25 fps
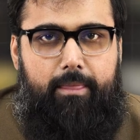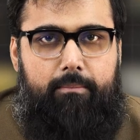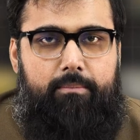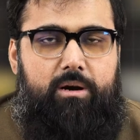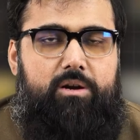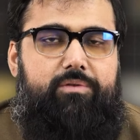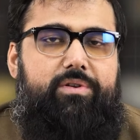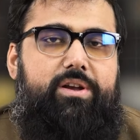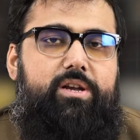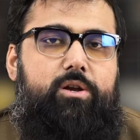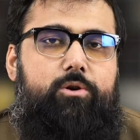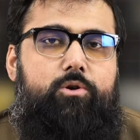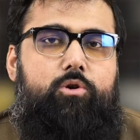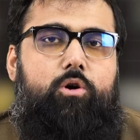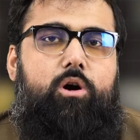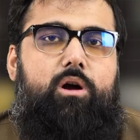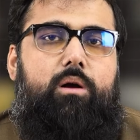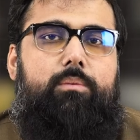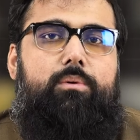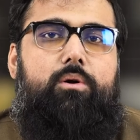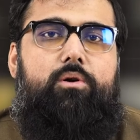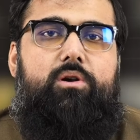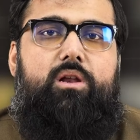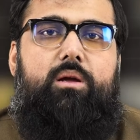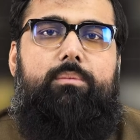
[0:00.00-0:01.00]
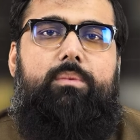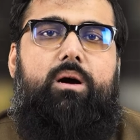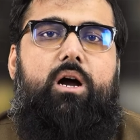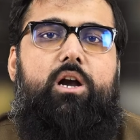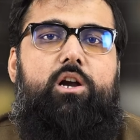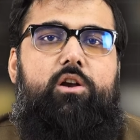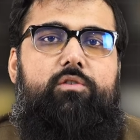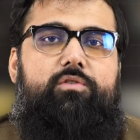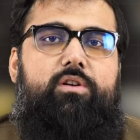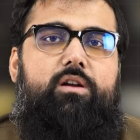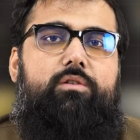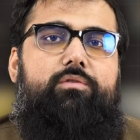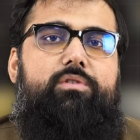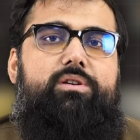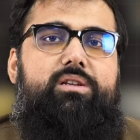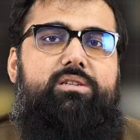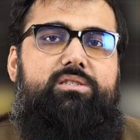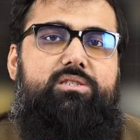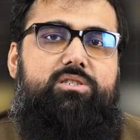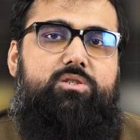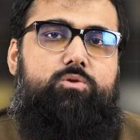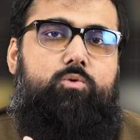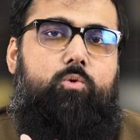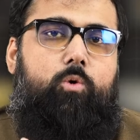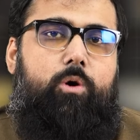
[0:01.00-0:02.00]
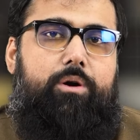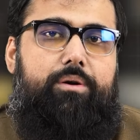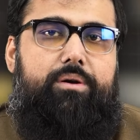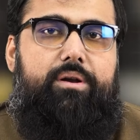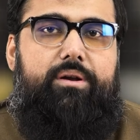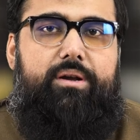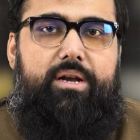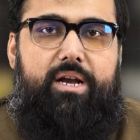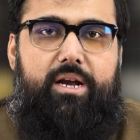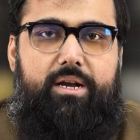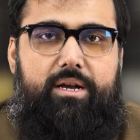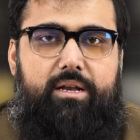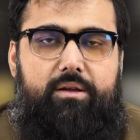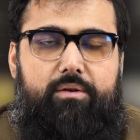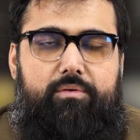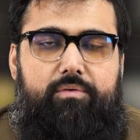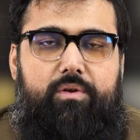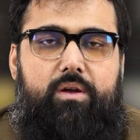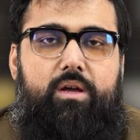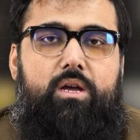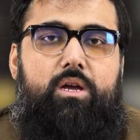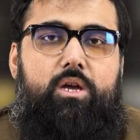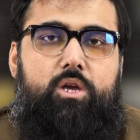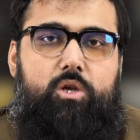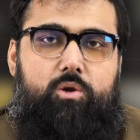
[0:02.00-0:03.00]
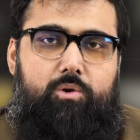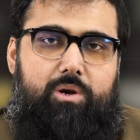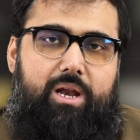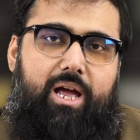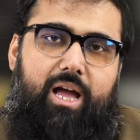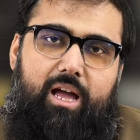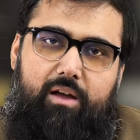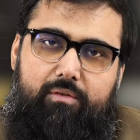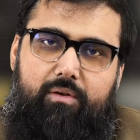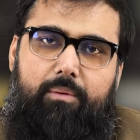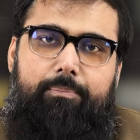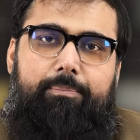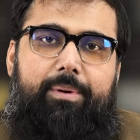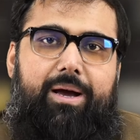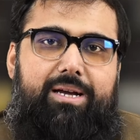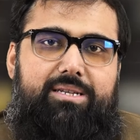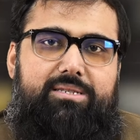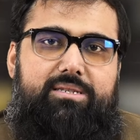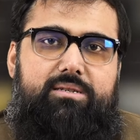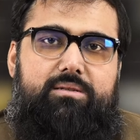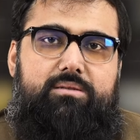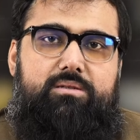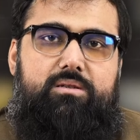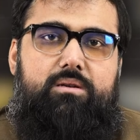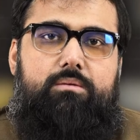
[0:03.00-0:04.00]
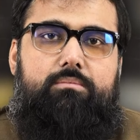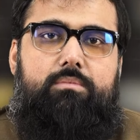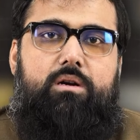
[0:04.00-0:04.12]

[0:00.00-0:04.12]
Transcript: But when you talk about command of evidence quantitative, you'll have a passage,